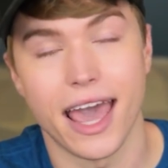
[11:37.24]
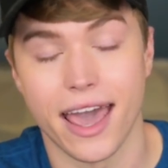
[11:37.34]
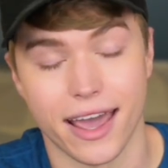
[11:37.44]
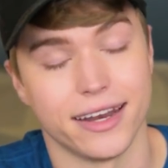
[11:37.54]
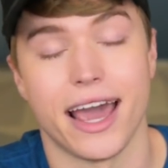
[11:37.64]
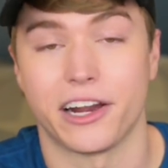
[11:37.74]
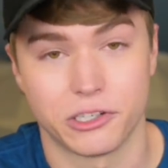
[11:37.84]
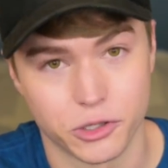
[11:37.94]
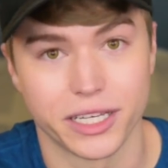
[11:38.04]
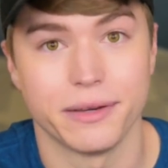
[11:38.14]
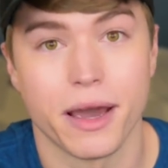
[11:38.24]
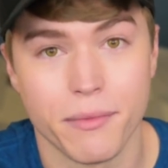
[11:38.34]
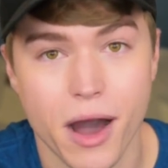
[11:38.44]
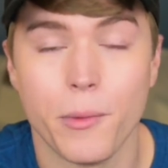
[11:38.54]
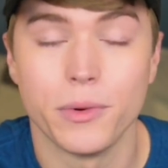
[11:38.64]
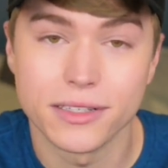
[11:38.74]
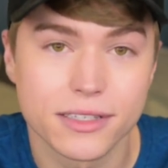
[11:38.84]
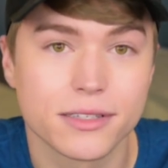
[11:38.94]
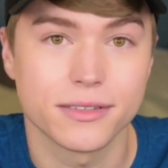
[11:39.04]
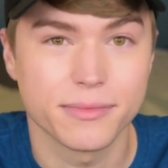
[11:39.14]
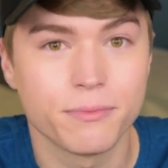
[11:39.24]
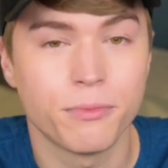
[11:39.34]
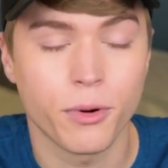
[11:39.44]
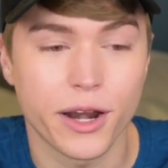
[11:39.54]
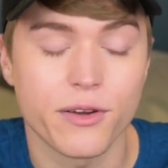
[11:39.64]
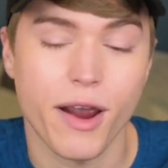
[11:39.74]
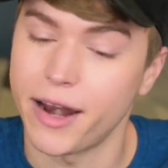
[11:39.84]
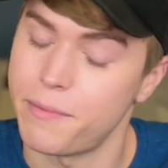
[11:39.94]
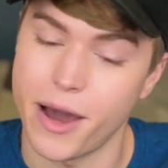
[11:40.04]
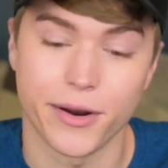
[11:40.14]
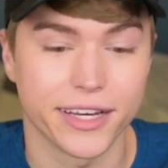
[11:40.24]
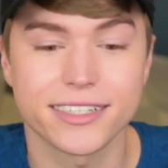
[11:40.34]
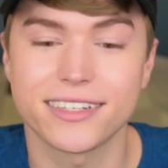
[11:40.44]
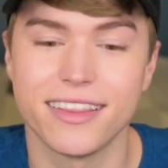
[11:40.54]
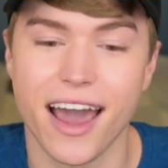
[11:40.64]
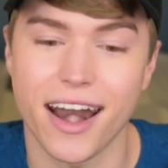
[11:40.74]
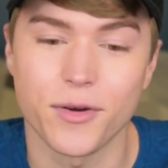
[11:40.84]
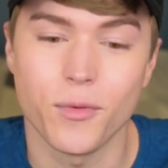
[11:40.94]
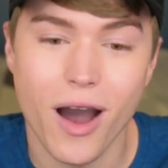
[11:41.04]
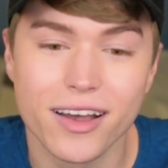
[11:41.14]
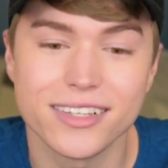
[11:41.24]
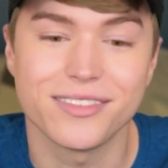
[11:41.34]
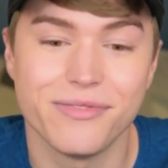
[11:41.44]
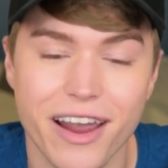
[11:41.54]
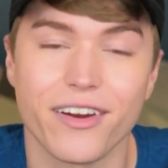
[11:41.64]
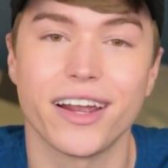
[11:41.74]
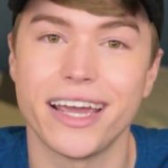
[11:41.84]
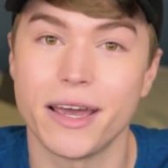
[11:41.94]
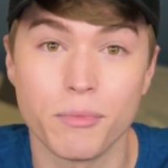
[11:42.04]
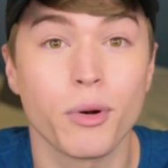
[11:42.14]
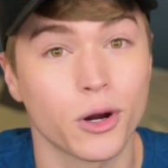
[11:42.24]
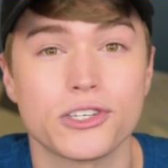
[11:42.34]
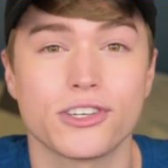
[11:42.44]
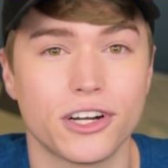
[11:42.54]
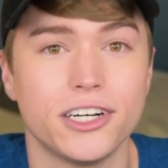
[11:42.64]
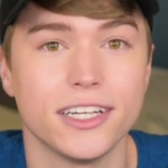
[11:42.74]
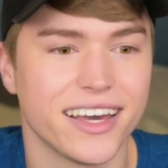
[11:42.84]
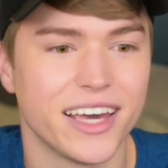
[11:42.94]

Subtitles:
and actually my mom was pretty right about it, that it was very impersonal.